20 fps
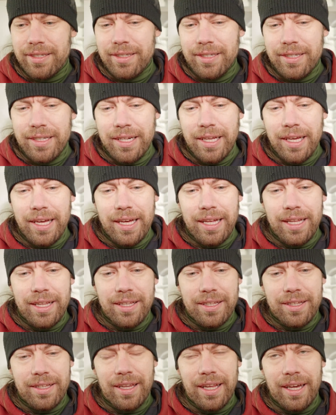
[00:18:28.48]
in
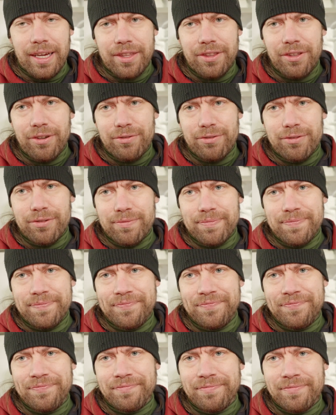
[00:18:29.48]
hell, like those
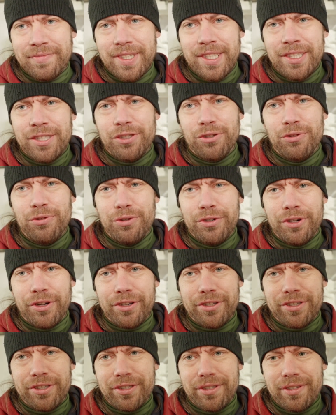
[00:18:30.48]

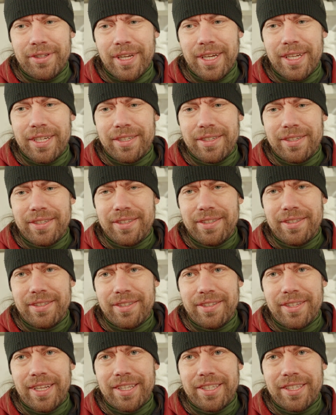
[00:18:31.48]
scooters. And
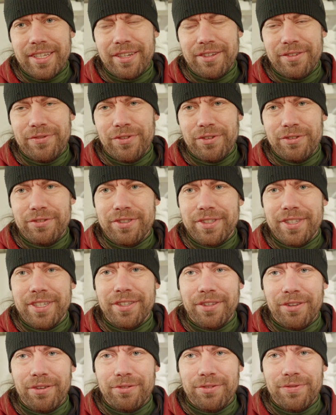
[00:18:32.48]
that's kind of, if you've
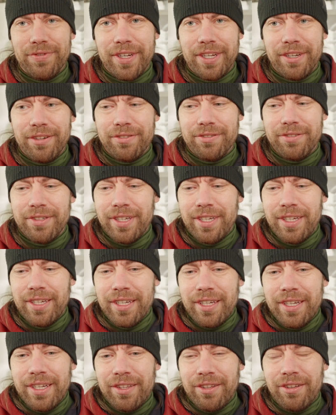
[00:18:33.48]
seen those videos,
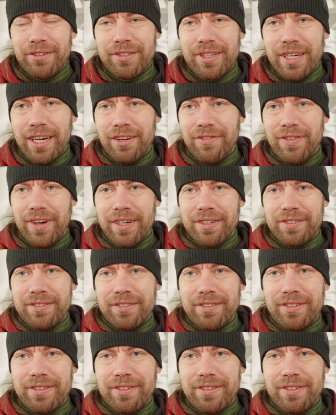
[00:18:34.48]
those kind of